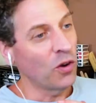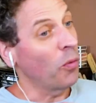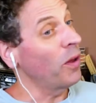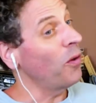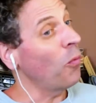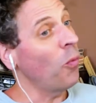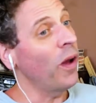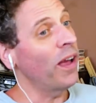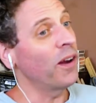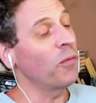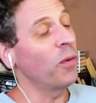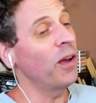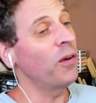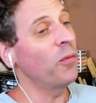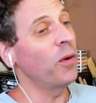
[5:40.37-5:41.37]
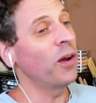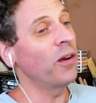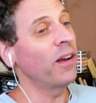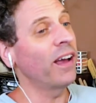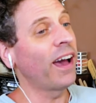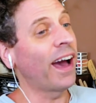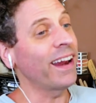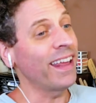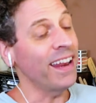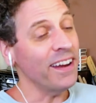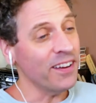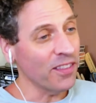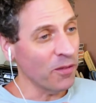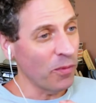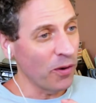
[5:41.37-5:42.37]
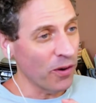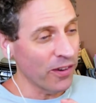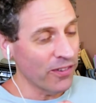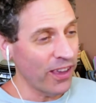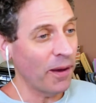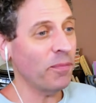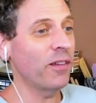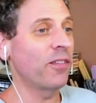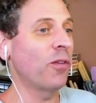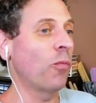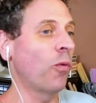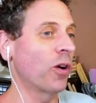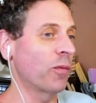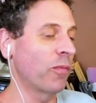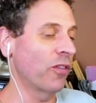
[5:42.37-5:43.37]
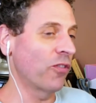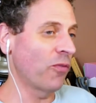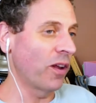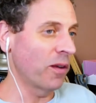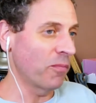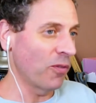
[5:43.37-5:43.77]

No, we didn't win. We got into we were accepted to the Warner Brothers writing